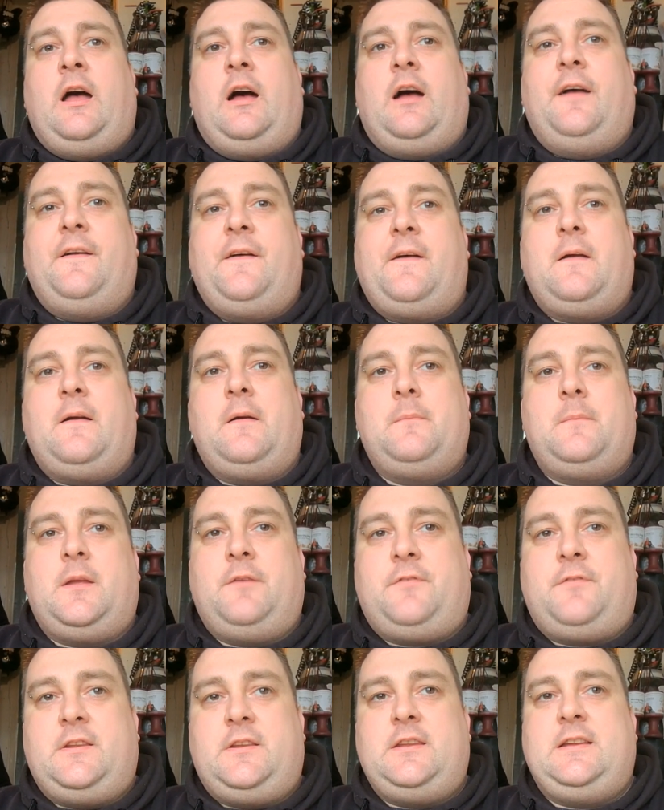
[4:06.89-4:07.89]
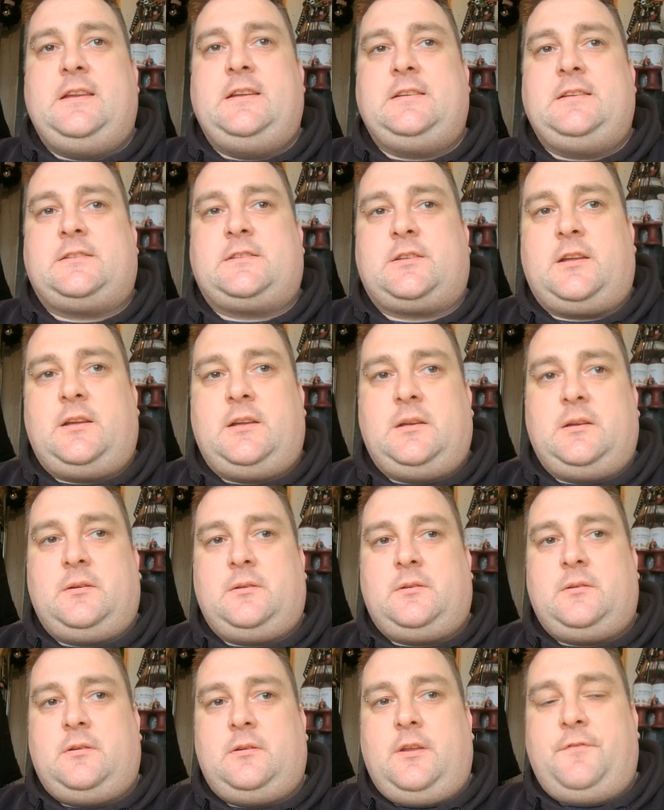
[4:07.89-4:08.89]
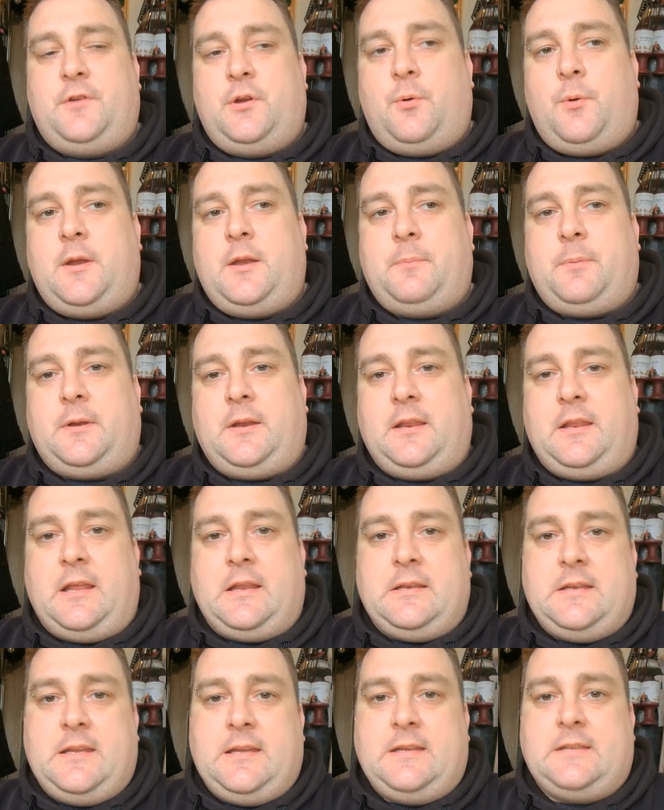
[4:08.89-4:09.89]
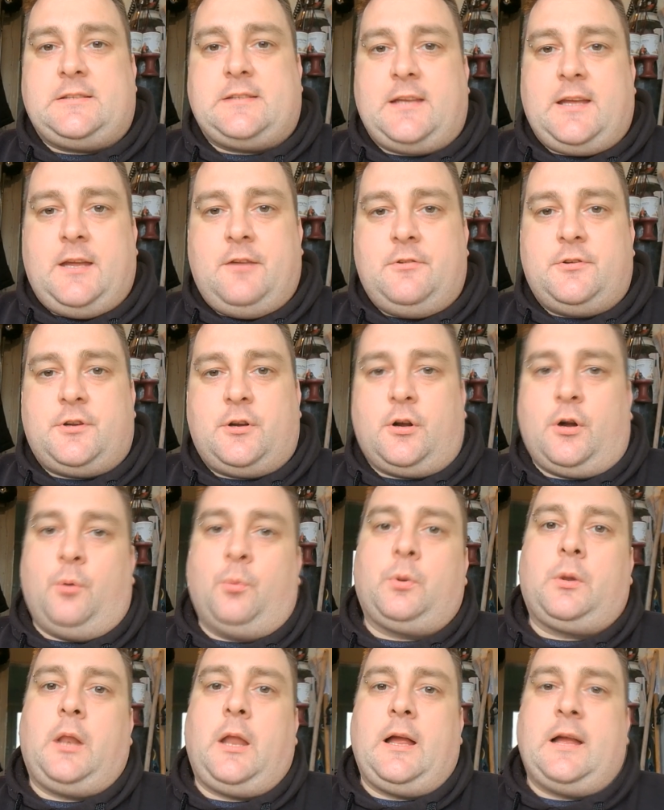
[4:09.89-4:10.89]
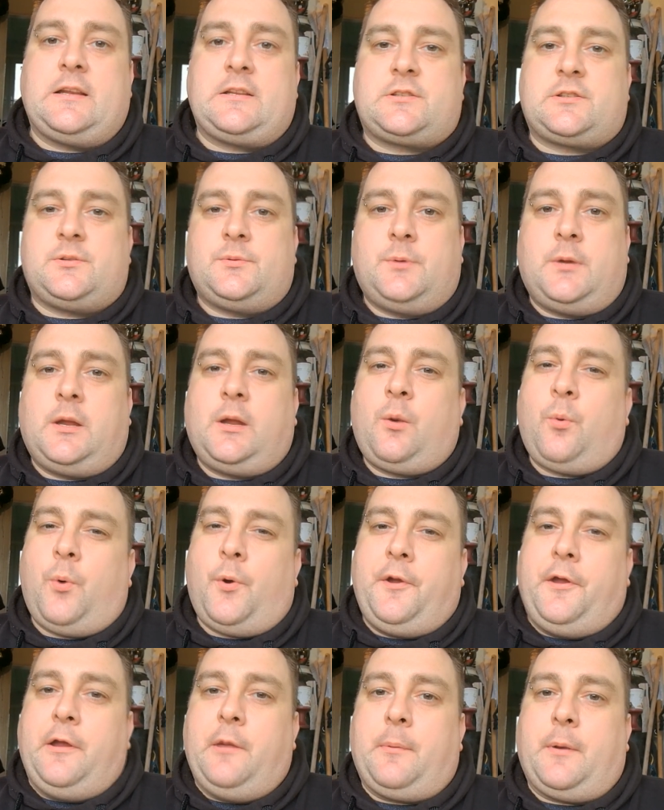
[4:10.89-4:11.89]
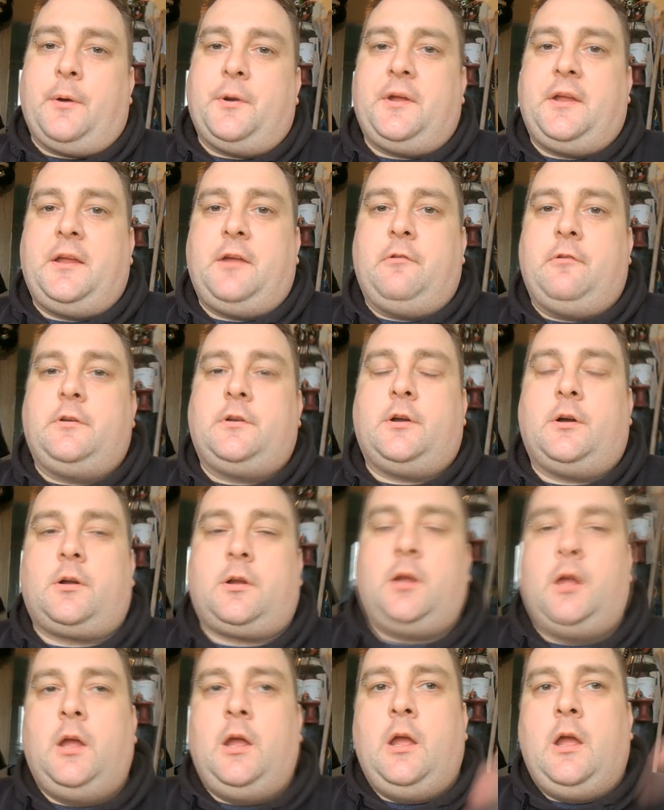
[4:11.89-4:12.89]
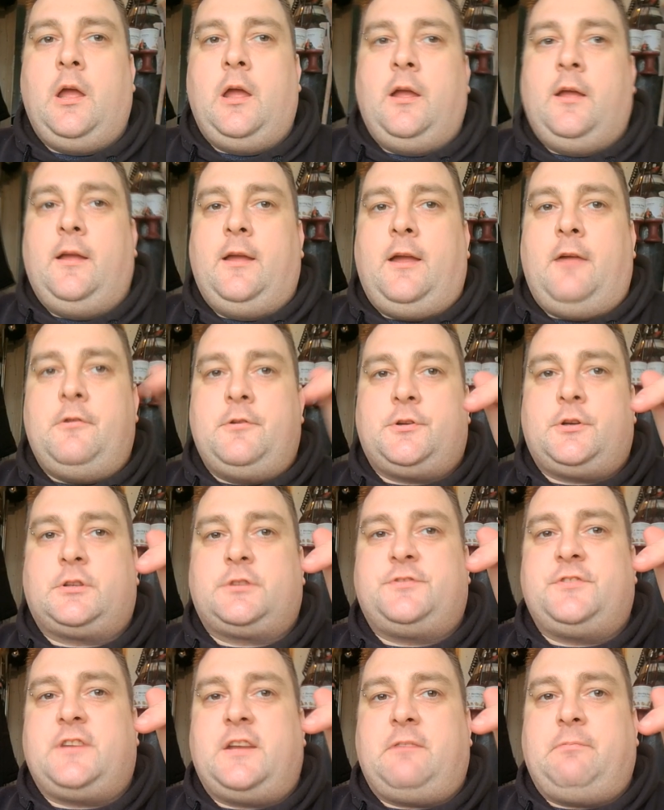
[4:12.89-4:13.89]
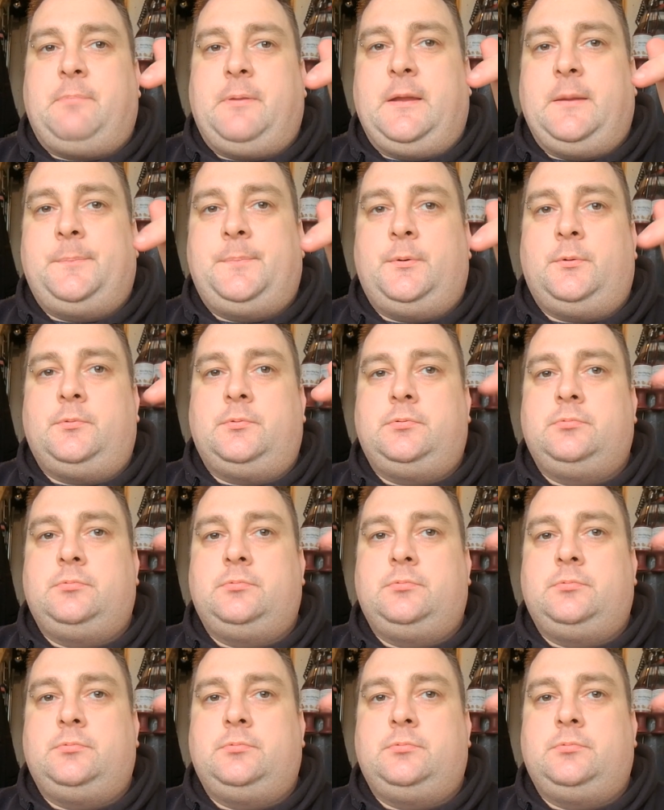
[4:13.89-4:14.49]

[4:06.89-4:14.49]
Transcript: Um, if you need to, if you know anybody that needs a hearing dog or would like to inquire about a hearing dog, Hearing Dogs for Deaf People